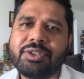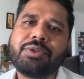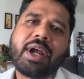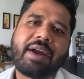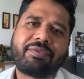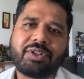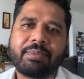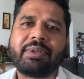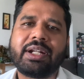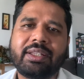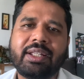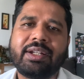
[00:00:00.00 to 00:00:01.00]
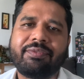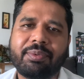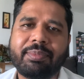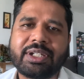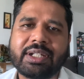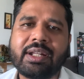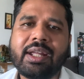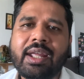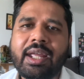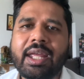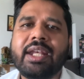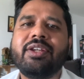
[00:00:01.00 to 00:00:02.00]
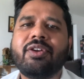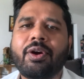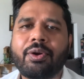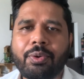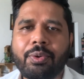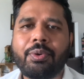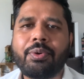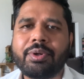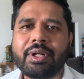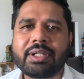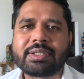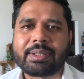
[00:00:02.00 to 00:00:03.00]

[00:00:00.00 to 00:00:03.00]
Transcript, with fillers: you have to update the information in your own uh,